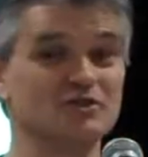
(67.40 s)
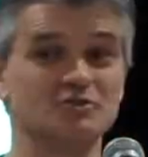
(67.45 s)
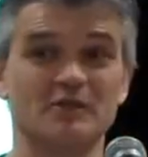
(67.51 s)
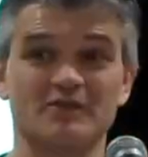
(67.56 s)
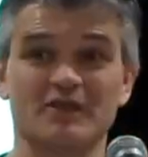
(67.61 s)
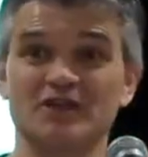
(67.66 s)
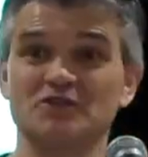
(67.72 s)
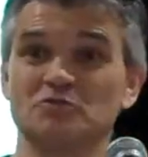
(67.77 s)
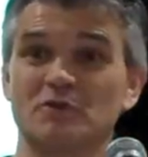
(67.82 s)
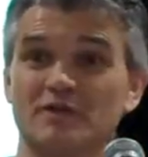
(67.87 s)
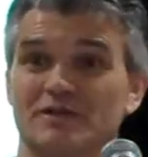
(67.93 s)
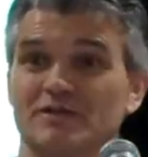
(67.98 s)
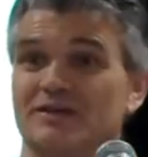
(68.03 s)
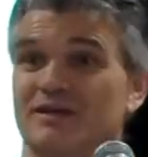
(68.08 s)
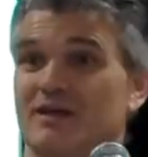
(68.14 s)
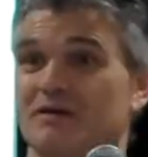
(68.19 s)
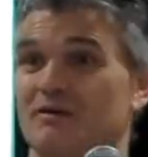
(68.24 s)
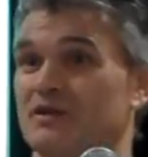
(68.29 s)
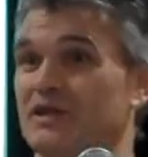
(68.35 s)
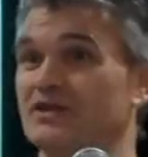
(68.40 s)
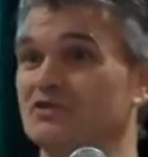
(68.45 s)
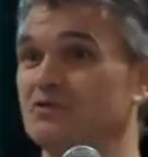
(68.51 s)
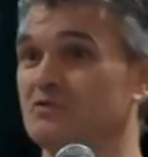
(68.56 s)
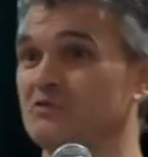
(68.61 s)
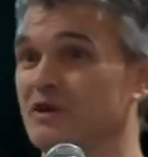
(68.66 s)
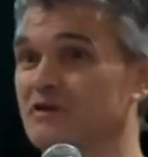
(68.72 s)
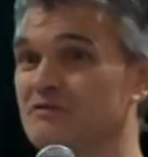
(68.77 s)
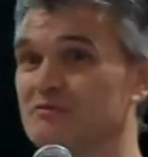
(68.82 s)
that's what that's what
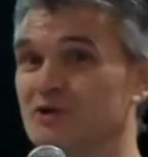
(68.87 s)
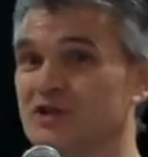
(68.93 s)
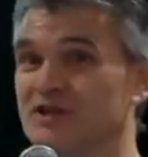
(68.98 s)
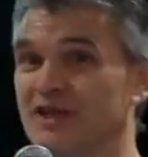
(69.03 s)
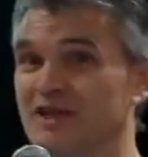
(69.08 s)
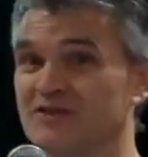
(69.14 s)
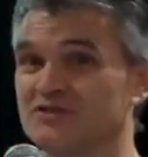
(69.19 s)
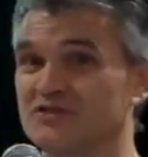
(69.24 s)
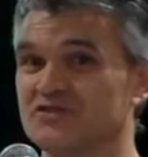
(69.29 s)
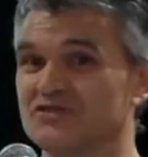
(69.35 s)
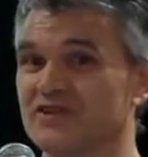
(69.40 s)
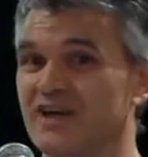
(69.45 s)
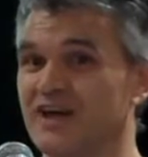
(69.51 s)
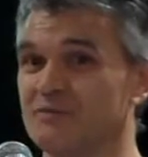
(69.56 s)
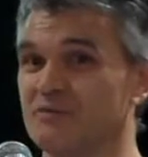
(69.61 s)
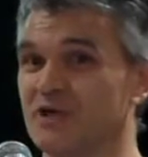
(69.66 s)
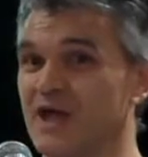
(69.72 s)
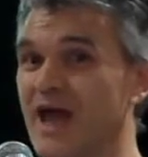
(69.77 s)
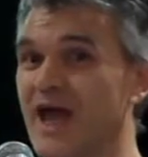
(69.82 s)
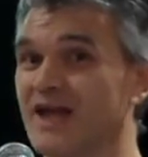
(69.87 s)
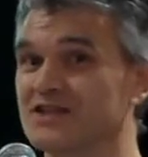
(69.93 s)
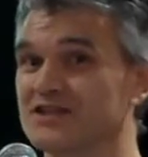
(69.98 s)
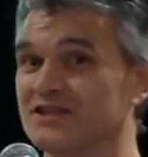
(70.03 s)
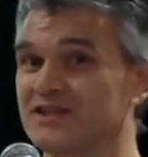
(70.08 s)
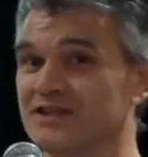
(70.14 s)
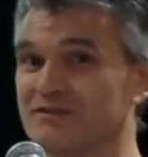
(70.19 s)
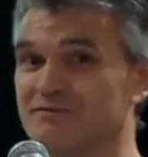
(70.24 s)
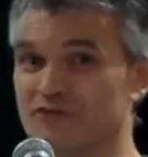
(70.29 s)
that's what everybody tends to say. But
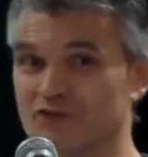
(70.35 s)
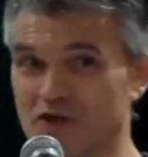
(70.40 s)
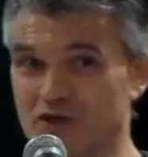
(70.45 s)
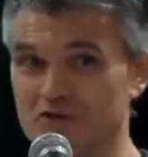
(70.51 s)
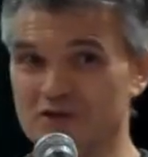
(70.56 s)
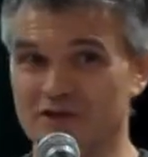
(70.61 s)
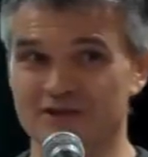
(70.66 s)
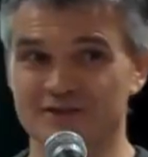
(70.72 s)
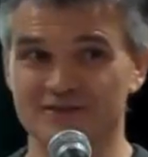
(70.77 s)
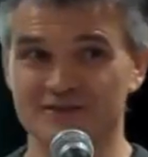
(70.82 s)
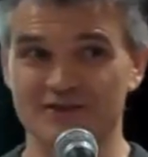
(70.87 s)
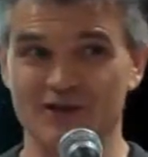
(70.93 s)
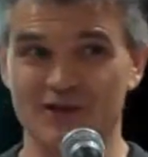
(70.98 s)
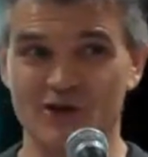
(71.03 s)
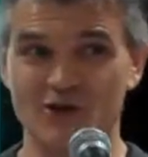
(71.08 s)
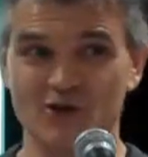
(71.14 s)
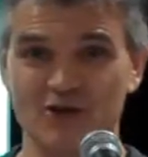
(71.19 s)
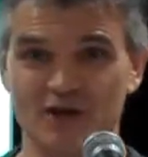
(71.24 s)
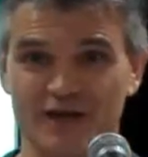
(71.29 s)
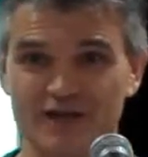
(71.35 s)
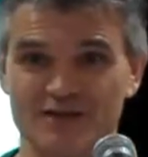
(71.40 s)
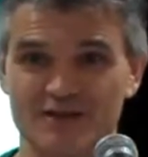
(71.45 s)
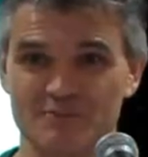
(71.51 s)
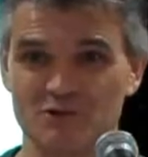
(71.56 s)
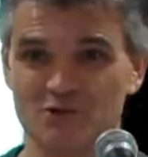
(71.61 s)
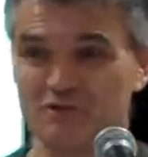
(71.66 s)
actually, if you go and look at